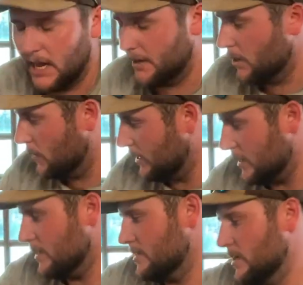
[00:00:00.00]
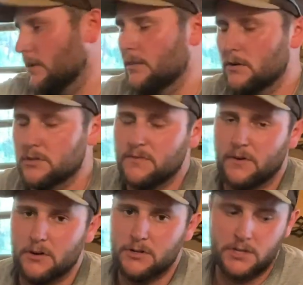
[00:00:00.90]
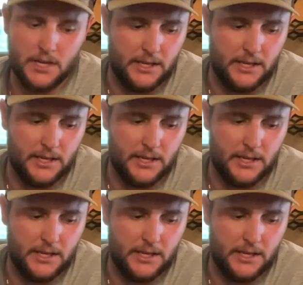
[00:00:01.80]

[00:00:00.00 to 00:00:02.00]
I know I need to sell those first,